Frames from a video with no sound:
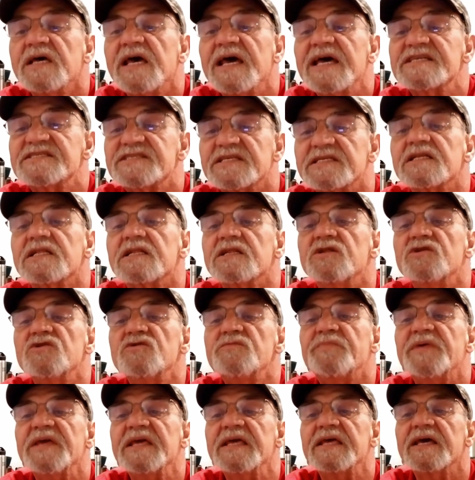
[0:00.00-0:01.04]
Has a little
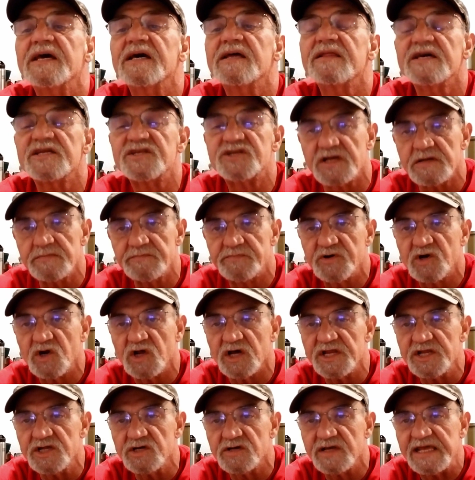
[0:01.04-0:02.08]
loopy here that you can put
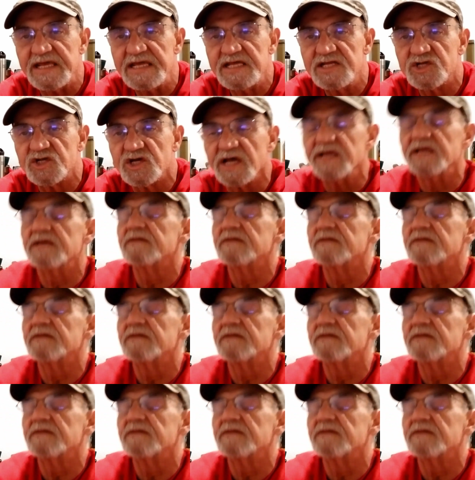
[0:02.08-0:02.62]
on your keychain.